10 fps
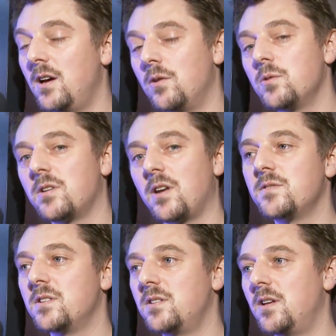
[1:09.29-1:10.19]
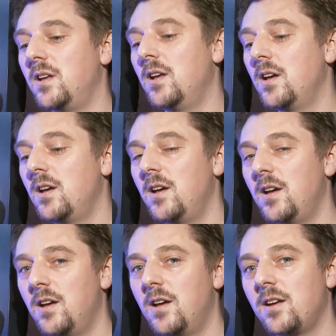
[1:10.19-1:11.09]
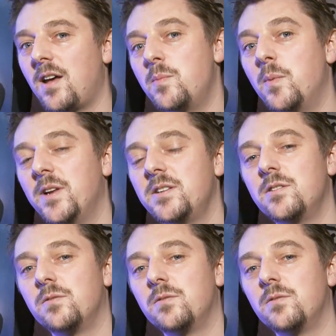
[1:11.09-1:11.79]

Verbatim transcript: And it also gives us the capability